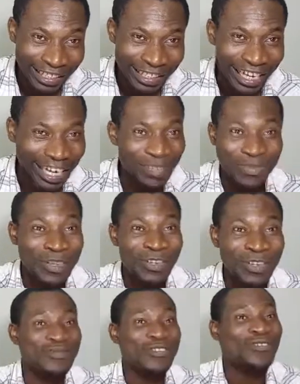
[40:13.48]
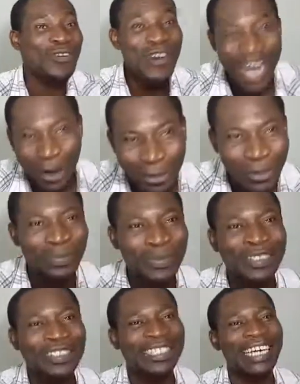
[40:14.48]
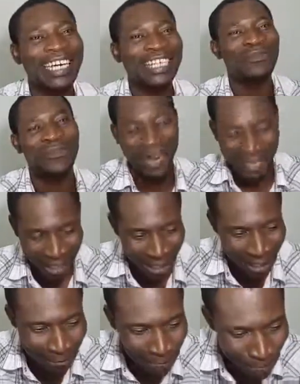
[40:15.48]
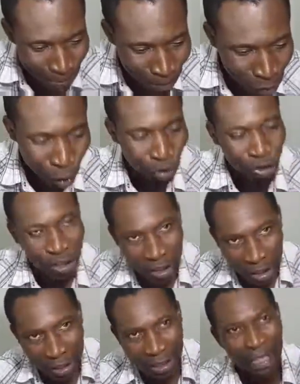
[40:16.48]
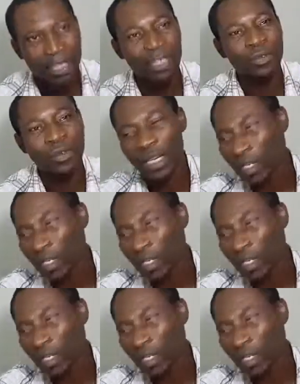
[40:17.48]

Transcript: And you may not even know how to build it rightly because you didn't learn it right.